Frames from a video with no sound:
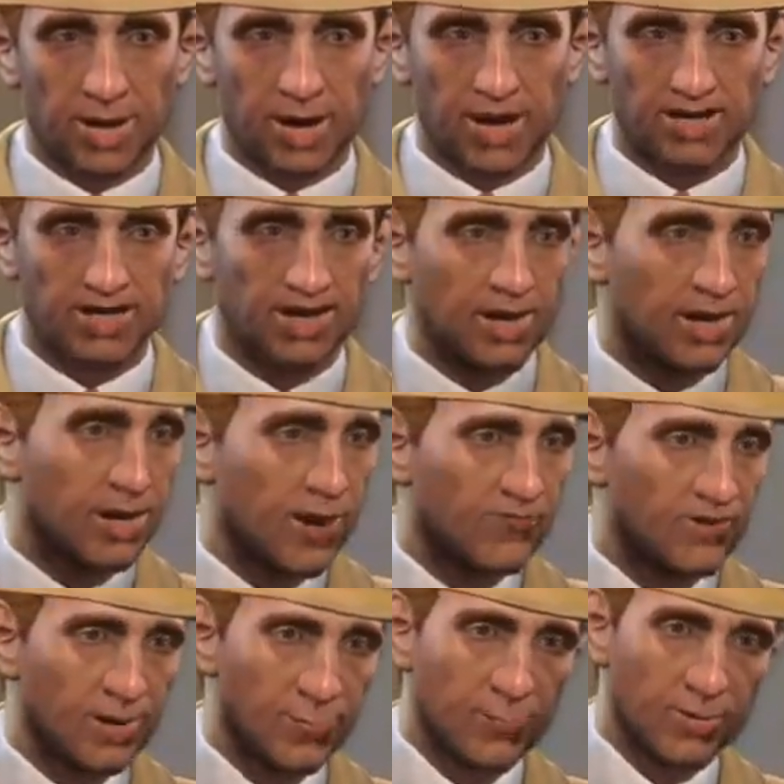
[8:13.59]
It's
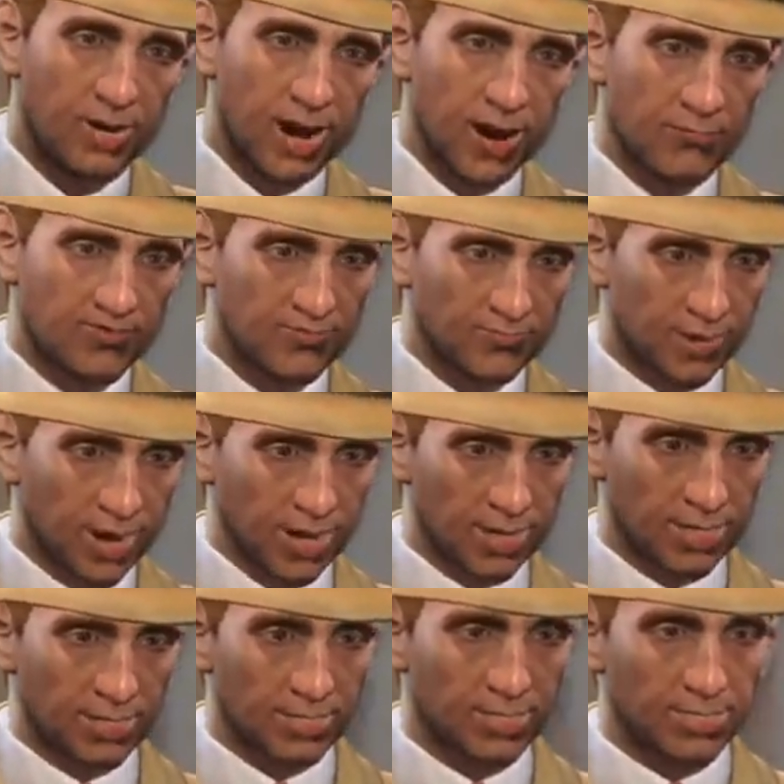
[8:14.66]
inevitable, I'm afraid.
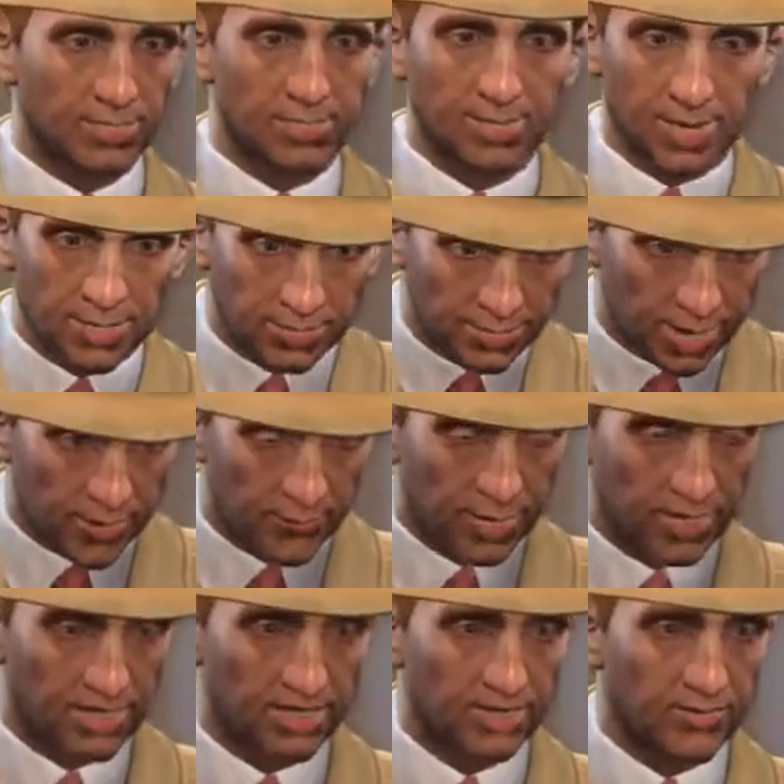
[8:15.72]
And
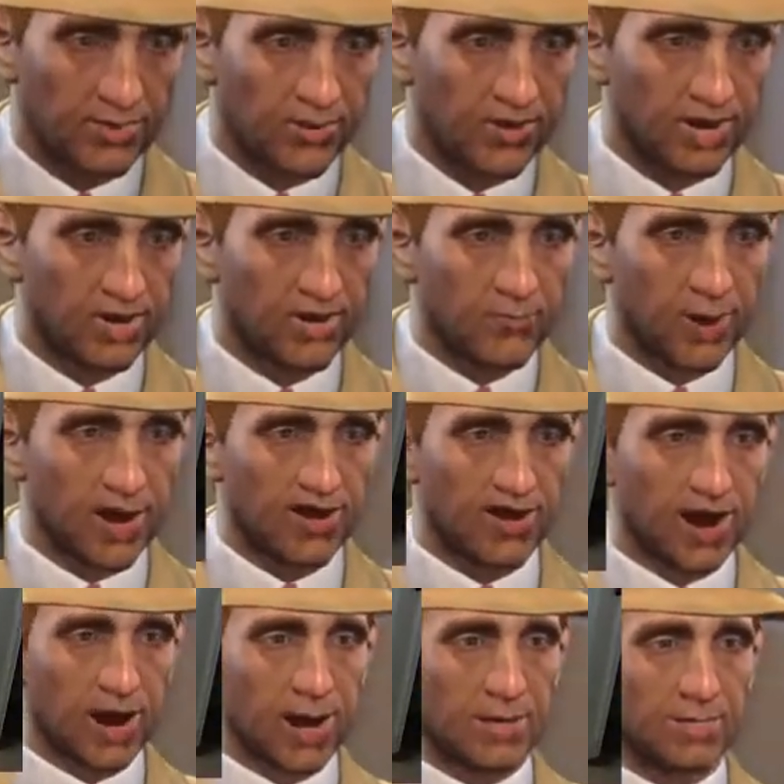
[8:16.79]
coming sooner than you may
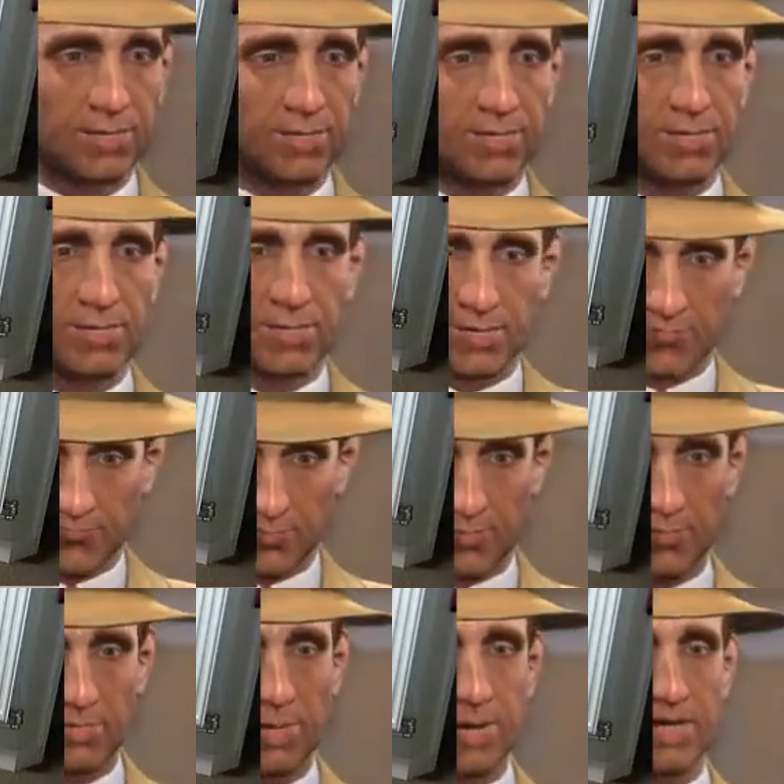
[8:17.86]
think, if
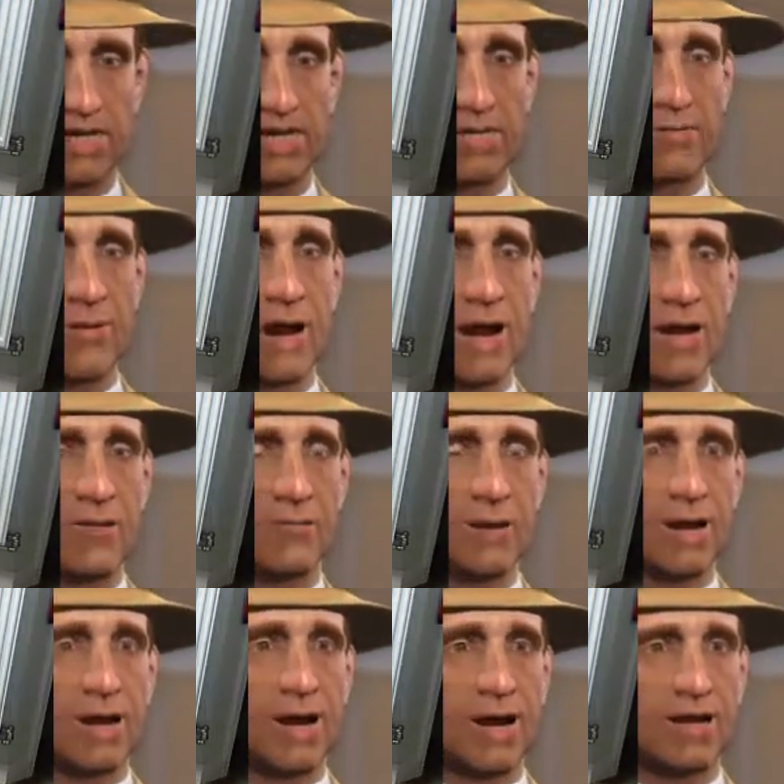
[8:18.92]
you catch my
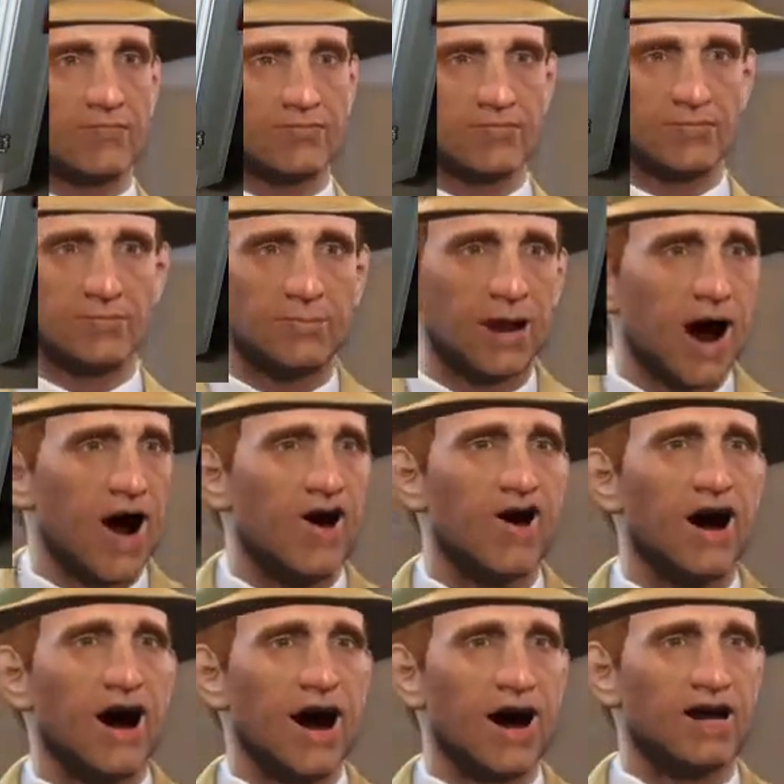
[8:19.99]
meaning. Now,
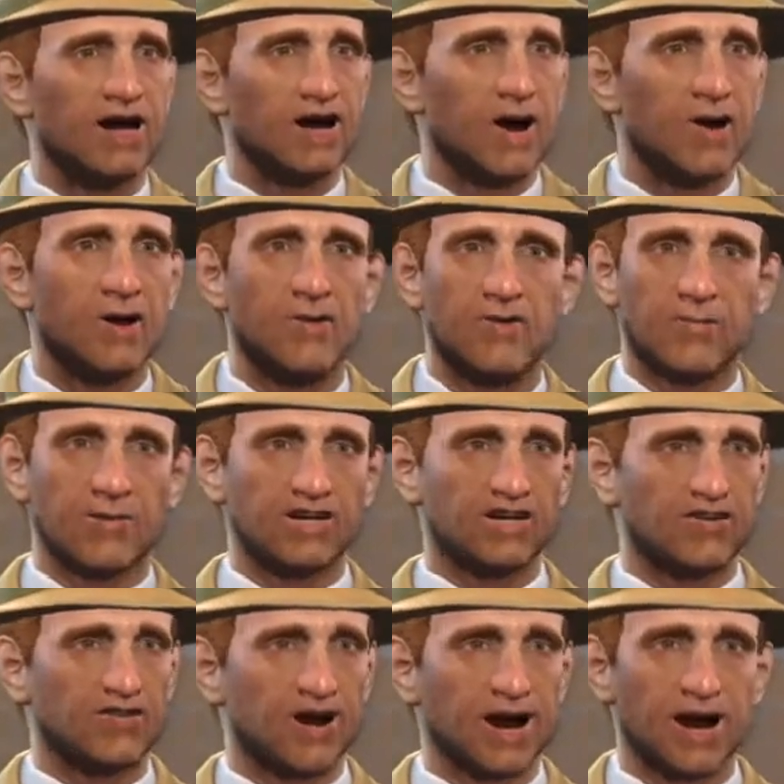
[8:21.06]
I know you're a busy
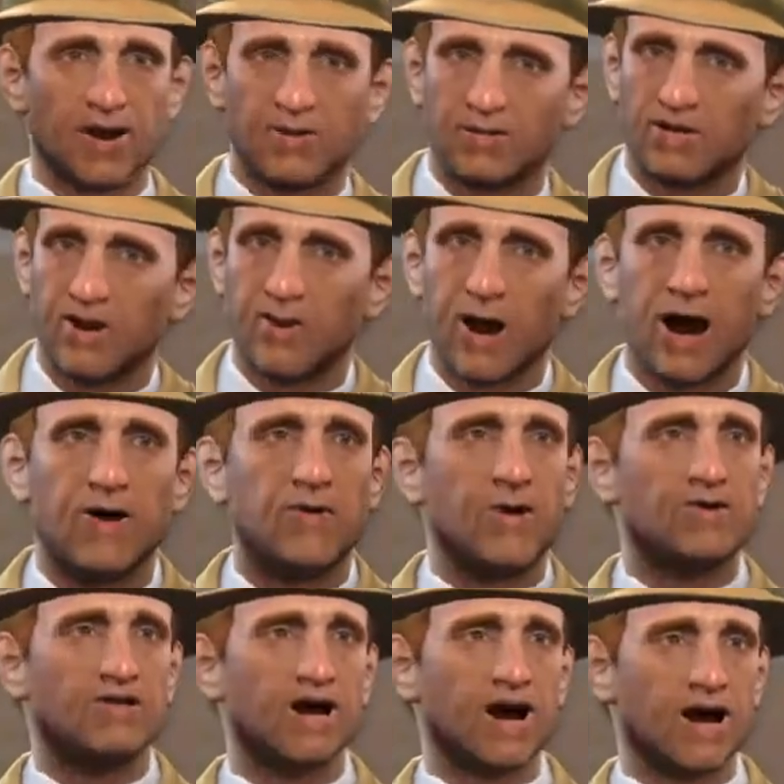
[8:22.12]
fellow, so I
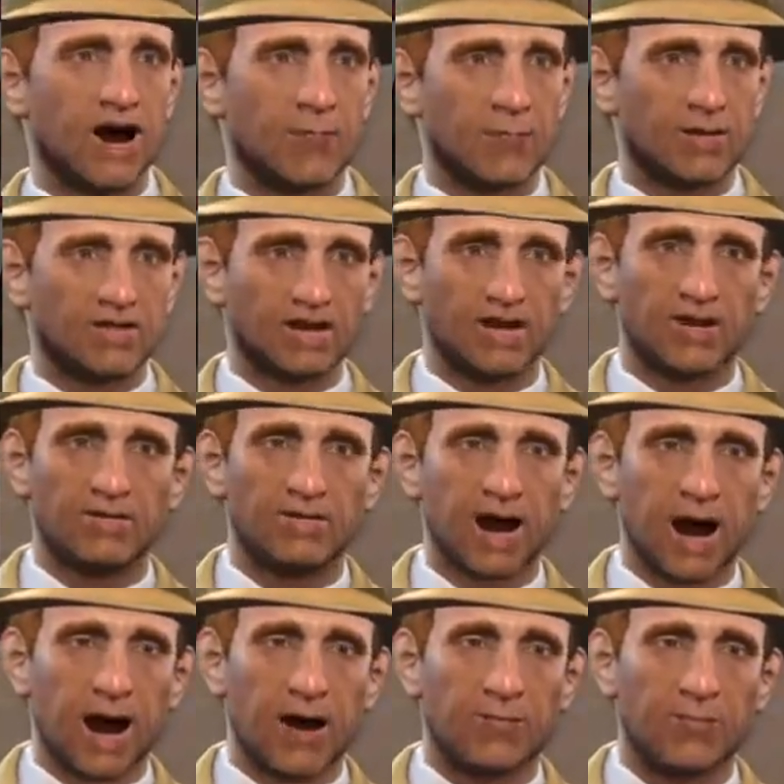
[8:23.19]
won't take up much of your
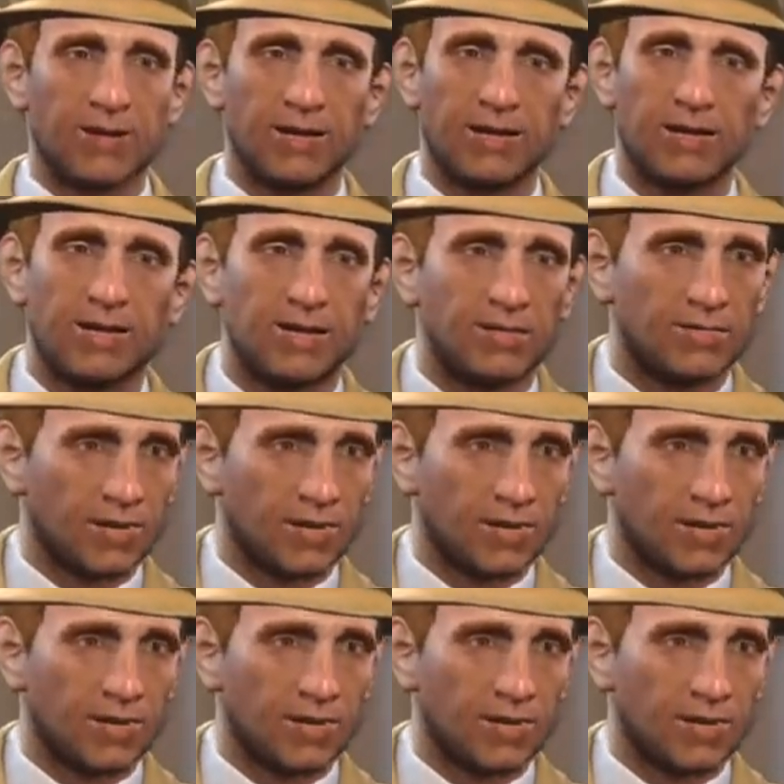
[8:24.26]
time. Good.